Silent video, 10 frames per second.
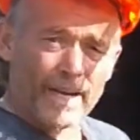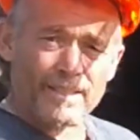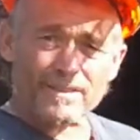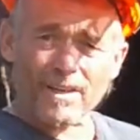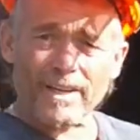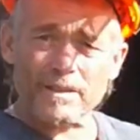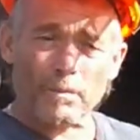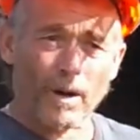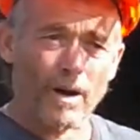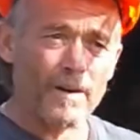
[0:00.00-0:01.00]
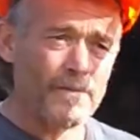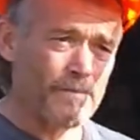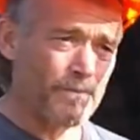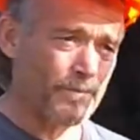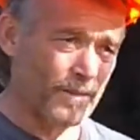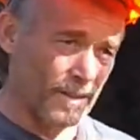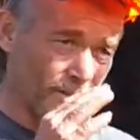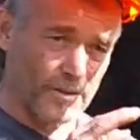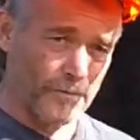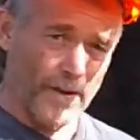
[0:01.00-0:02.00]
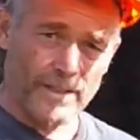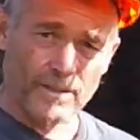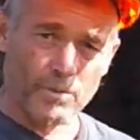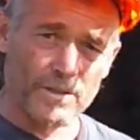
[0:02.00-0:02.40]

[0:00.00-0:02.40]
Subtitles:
inside the barn because their fence was